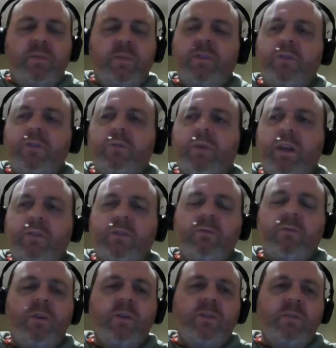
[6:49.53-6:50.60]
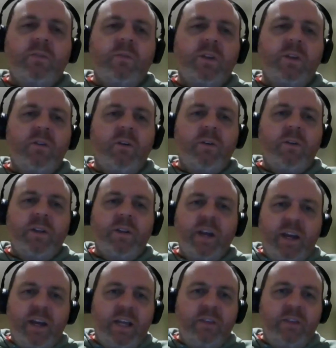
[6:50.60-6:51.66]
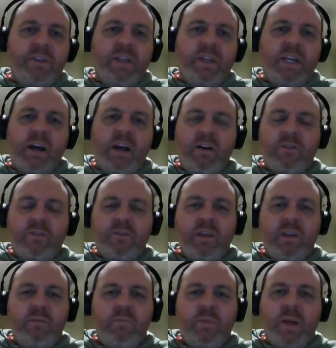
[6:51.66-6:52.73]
This is when he's conversing with the guy that he lives in the garage with him.